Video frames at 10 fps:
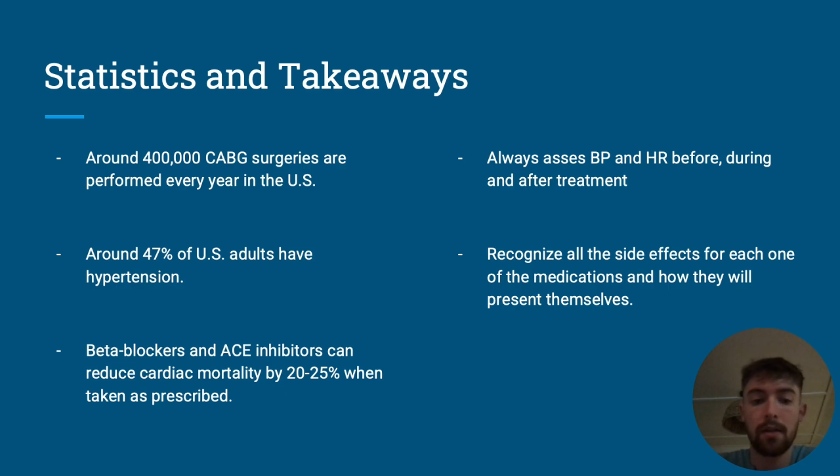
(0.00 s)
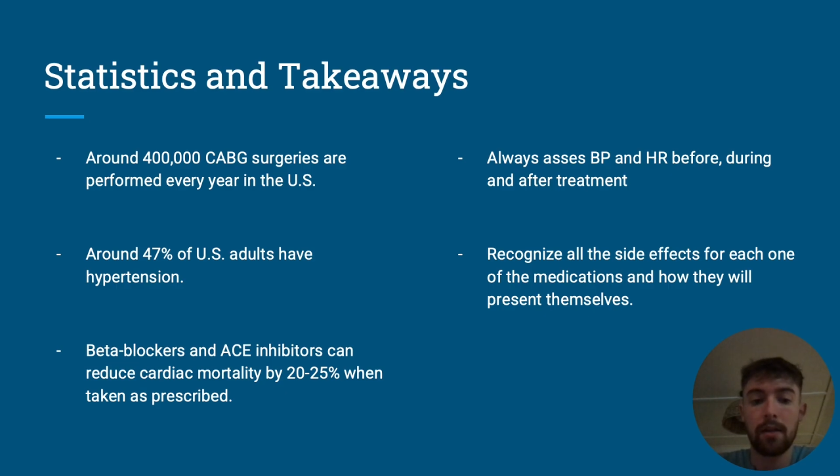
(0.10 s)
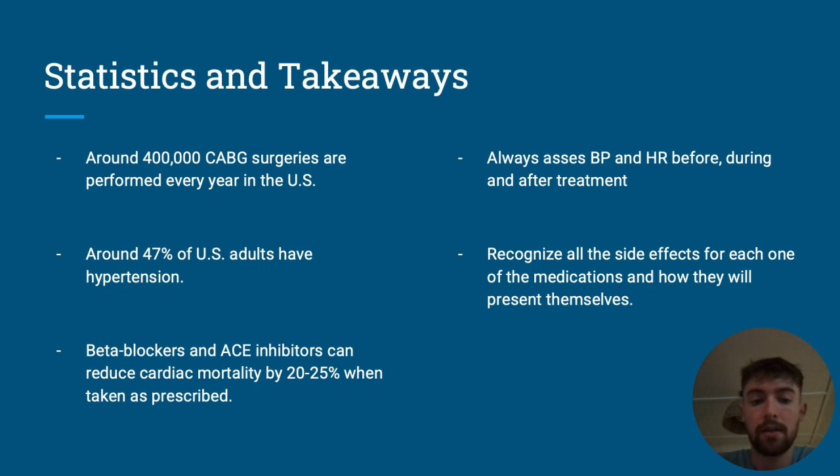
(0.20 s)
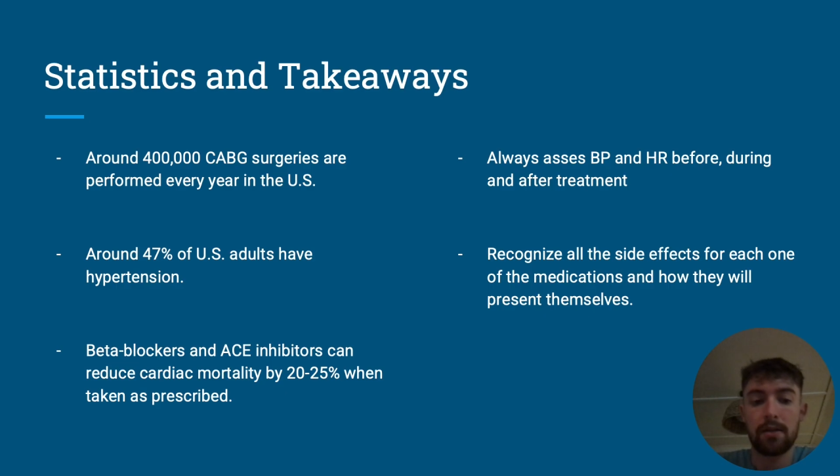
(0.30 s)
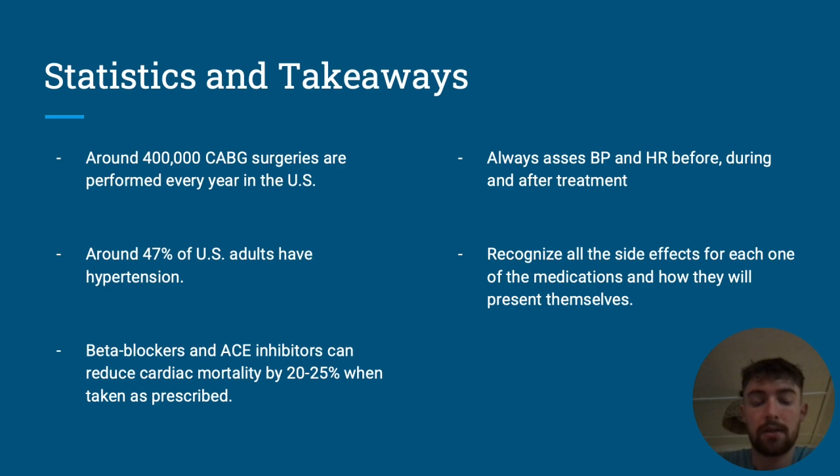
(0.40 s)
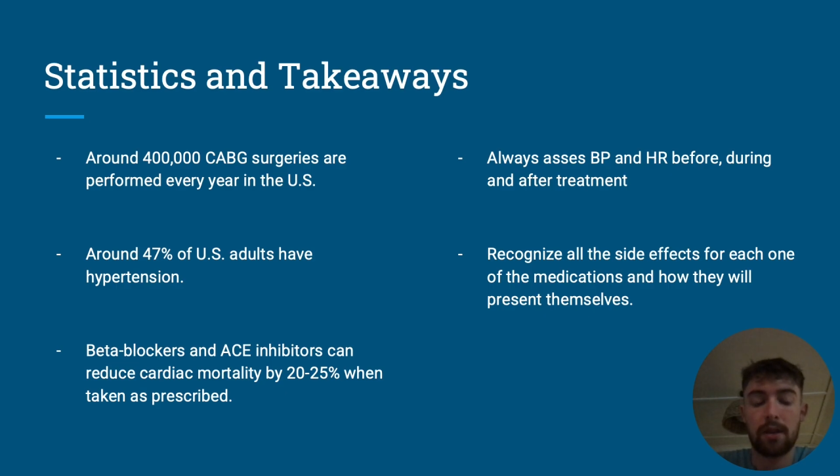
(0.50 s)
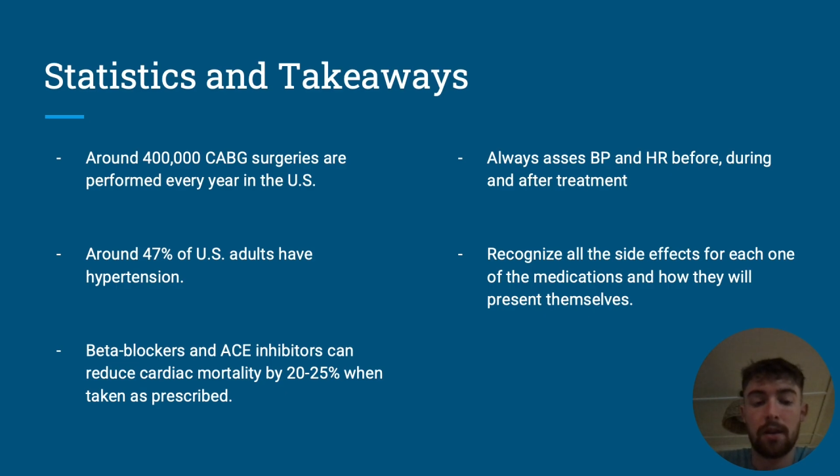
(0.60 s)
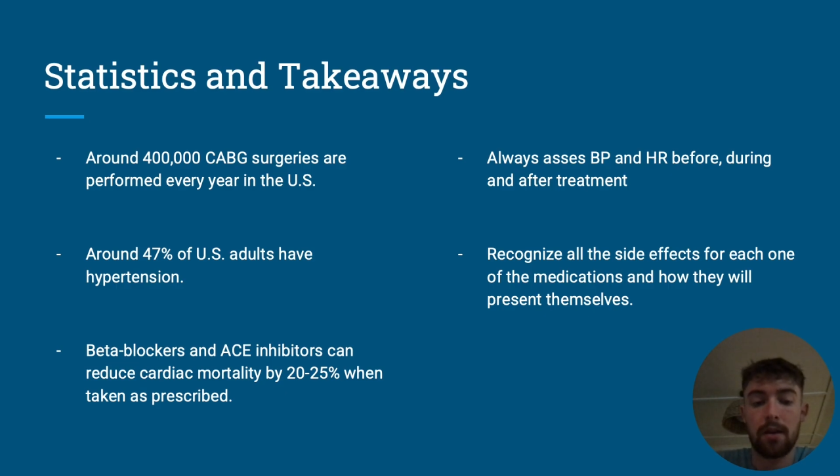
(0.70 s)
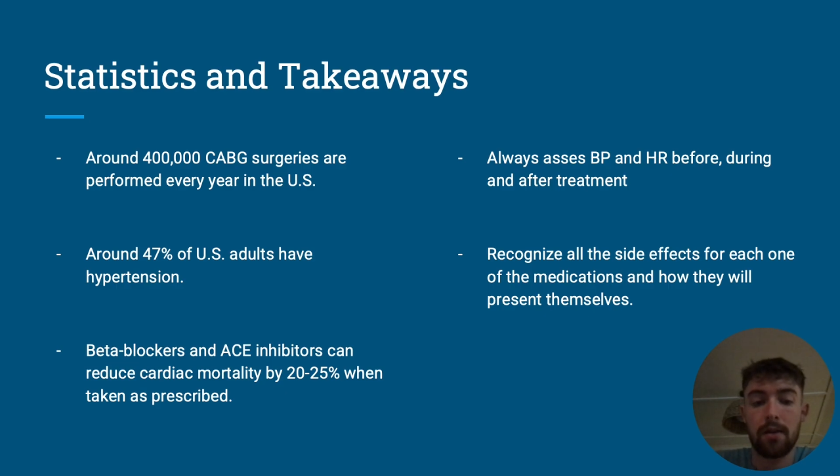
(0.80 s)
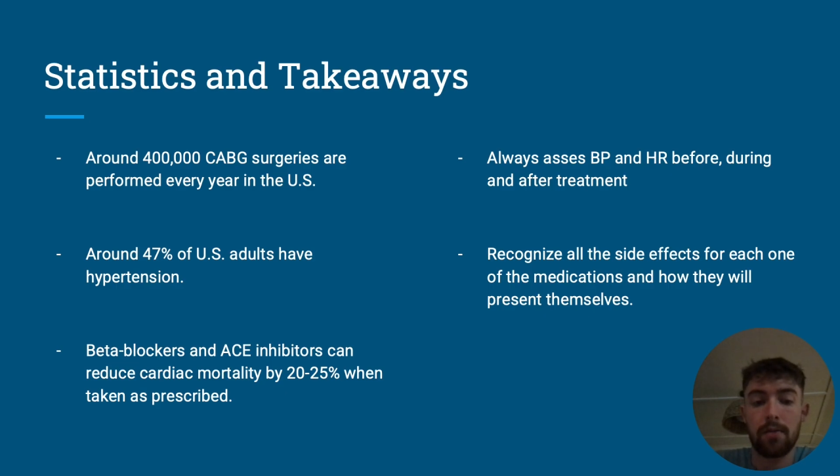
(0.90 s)
this
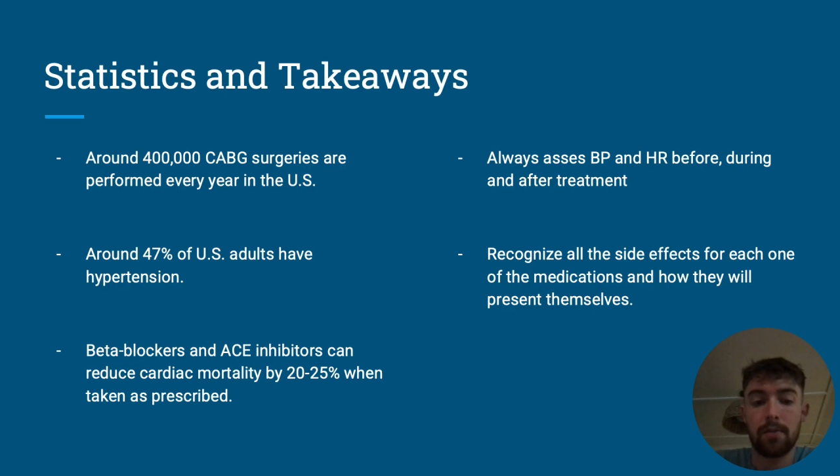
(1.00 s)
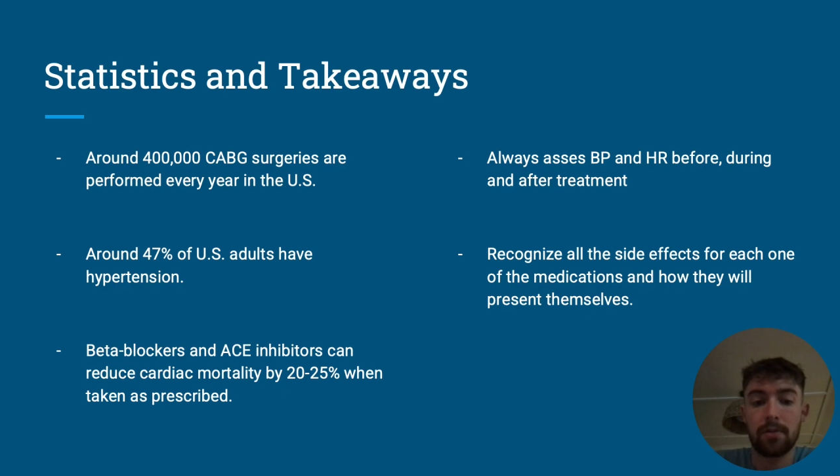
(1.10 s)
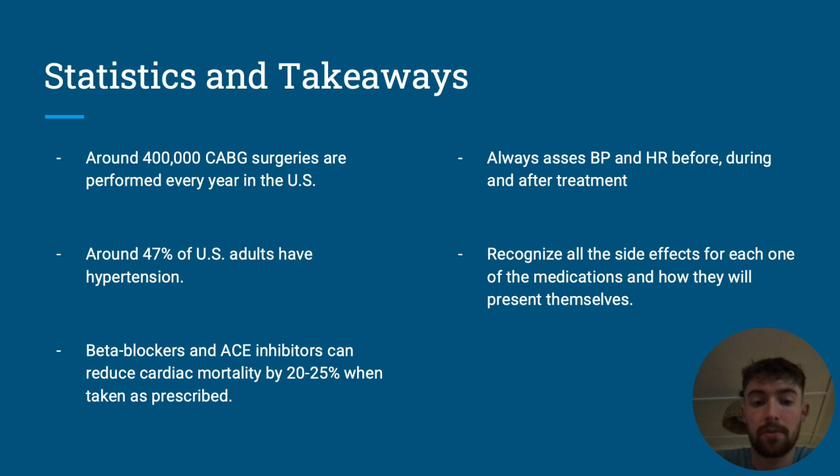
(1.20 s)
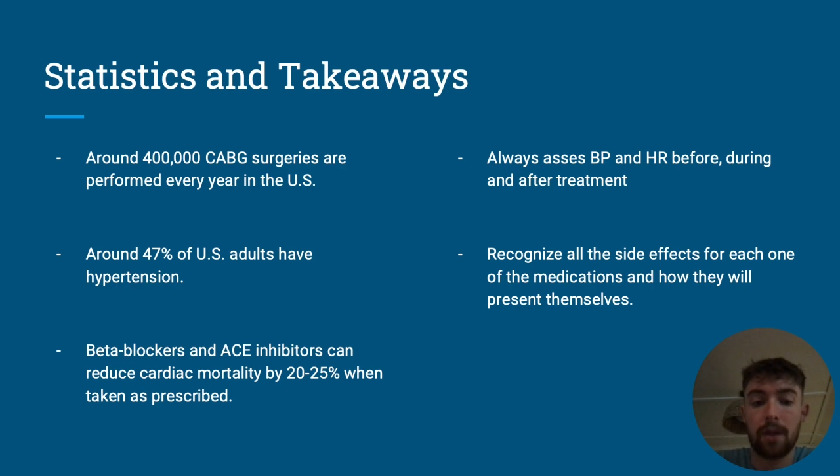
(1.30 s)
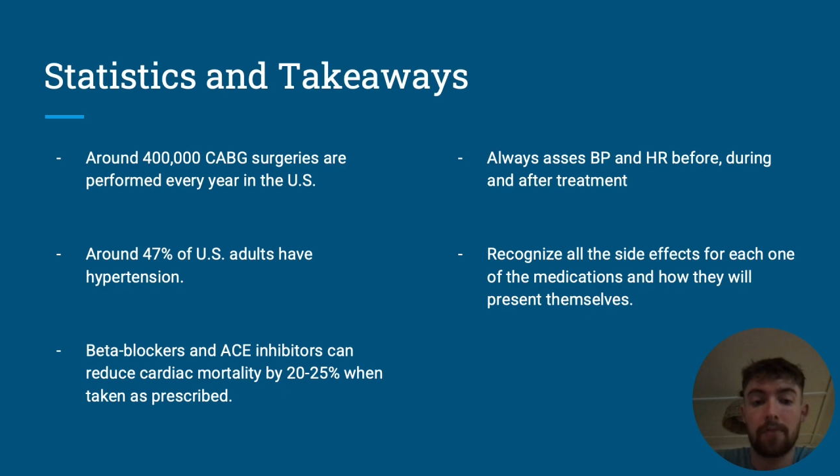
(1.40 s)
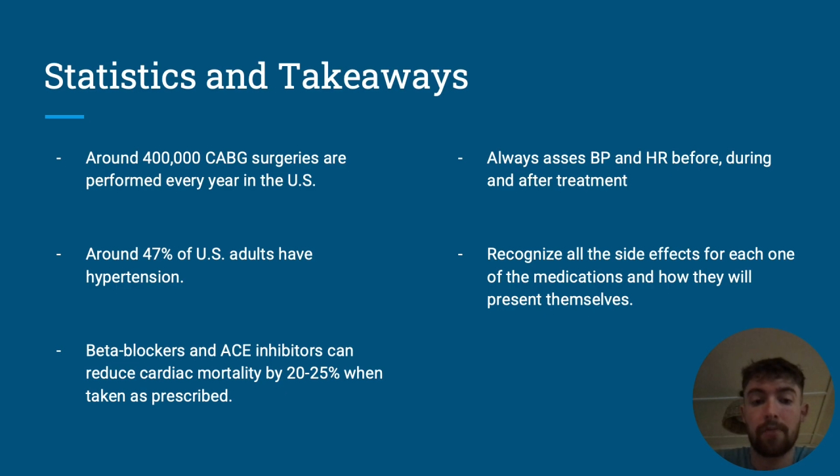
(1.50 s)
was around